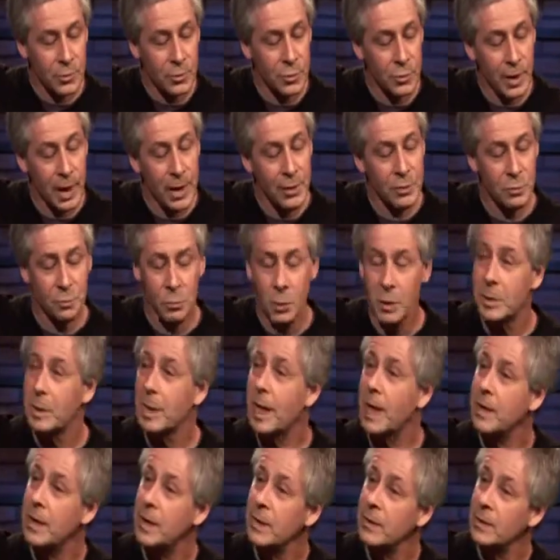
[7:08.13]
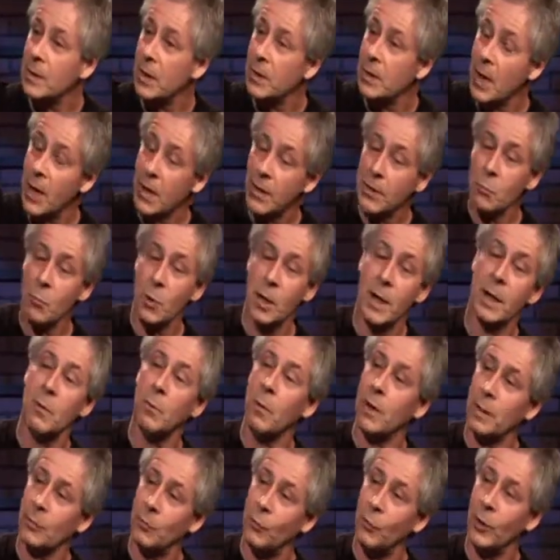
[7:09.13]
So that's one, and then there's another one I
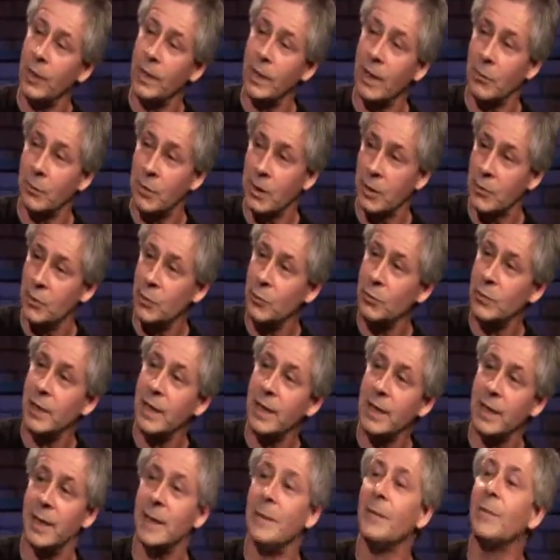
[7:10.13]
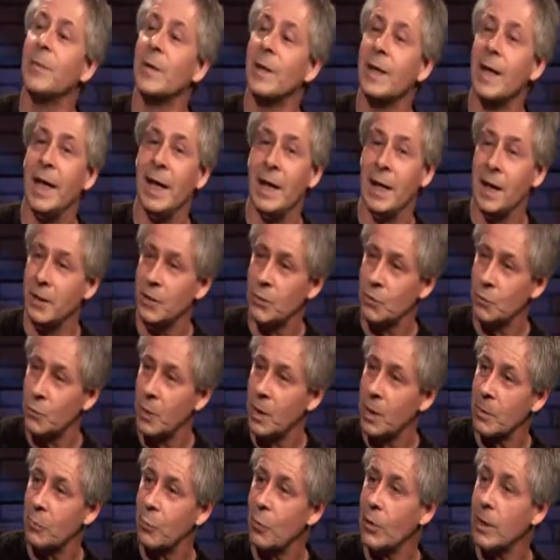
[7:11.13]
want to point out, because you did it, and I just
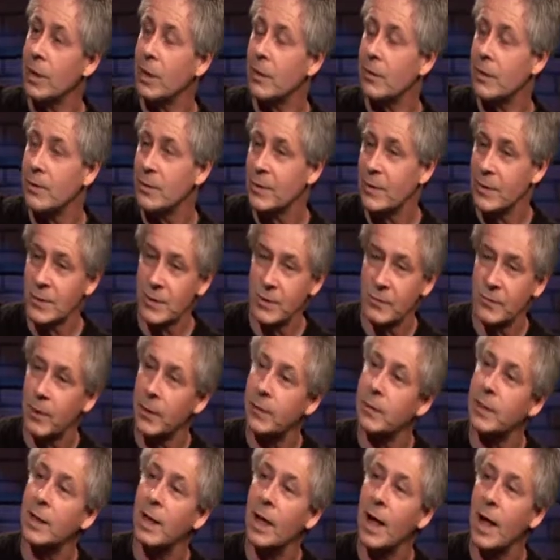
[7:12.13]
want to point out because this is very